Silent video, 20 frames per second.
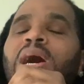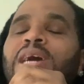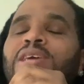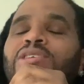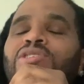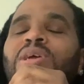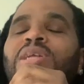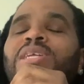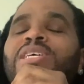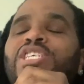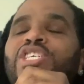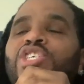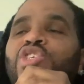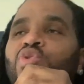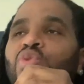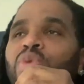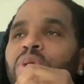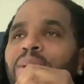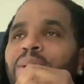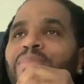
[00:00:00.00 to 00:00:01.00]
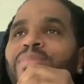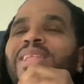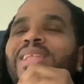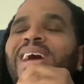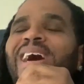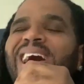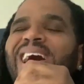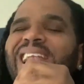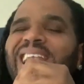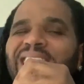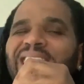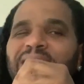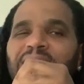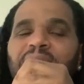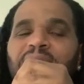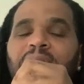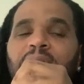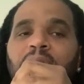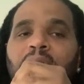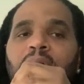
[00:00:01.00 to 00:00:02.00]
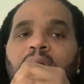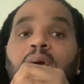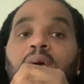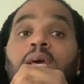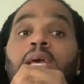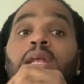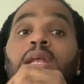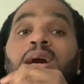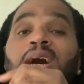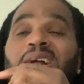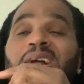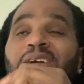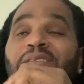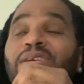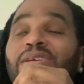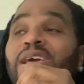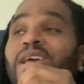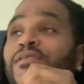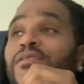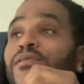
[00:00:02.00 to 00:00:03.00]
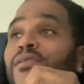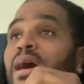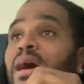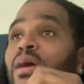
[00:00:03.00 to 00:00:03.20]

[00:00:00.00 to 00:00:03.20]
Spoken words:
to actually show them talent in order to get